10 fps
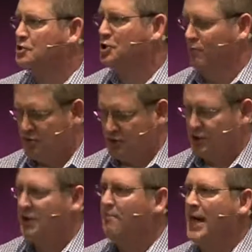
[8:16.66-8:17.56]
in
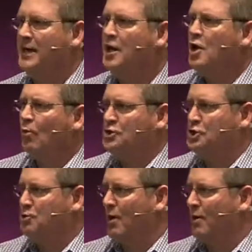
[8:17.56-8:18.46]
Jerusalem that were
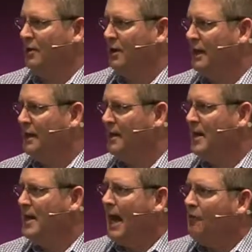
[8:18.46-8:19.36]
struggling.
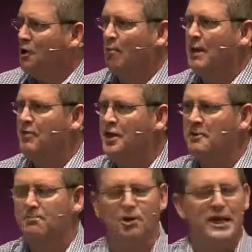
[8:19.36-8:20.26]
And the
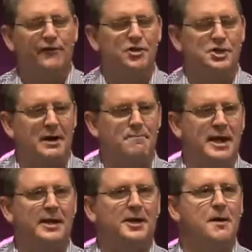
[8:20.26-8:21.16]
Corinthian believers had
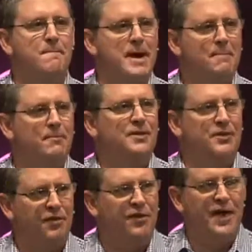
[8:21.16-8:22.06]
made a commitment
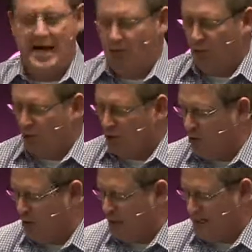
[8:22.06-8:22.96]
that they were
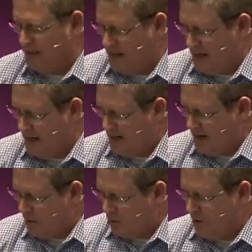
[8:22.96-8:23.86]
going to,
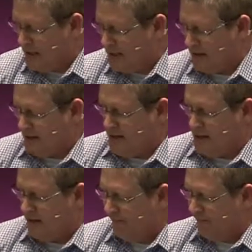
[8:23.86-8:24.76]
going to
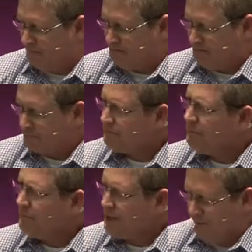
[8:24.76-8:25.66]
give.
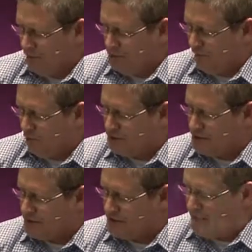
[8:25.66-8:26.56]
Verse 4
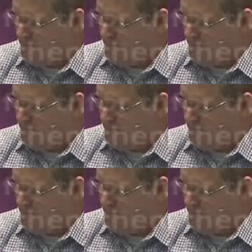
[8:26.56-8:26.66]
says, They